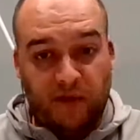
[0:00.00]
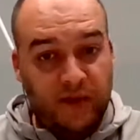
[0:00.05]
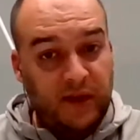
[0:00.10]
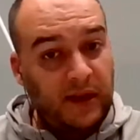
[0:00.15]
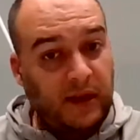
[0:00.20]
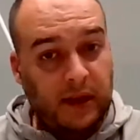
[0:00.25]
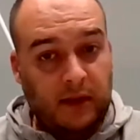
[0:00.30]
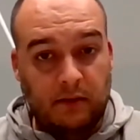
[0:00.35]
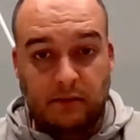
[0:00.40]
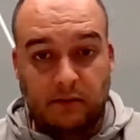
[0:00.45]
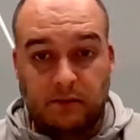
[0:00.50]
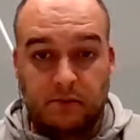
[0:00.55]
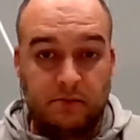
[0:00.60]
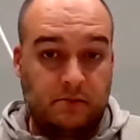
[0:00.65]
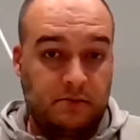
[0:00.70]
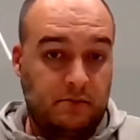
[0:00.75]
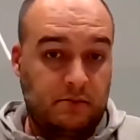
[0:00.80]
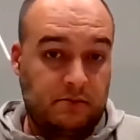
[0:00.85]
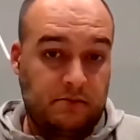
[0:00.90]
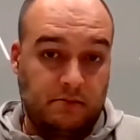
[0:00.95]
feeling
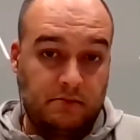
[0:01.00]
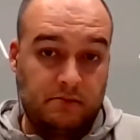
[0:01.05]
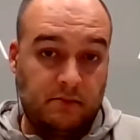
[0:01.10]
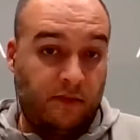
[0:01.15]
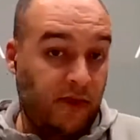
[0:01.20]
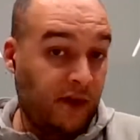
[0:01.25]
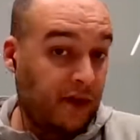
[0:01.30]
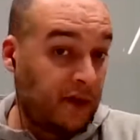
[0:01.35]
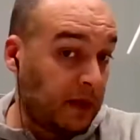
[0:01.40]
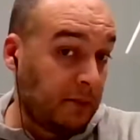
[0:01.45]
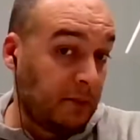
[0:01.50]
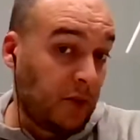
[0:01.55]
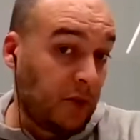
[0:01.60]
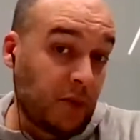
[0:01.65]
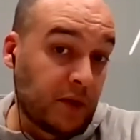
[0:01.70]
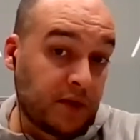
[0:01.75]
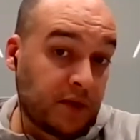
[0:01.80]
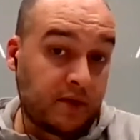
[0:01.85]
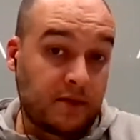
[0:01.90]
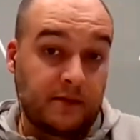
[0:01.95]
the
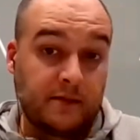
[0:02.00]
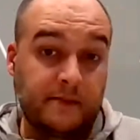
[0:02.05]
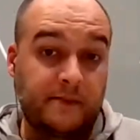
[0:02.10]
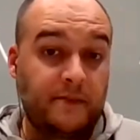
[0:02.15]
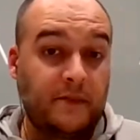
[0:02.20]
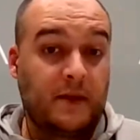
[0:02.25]
moment.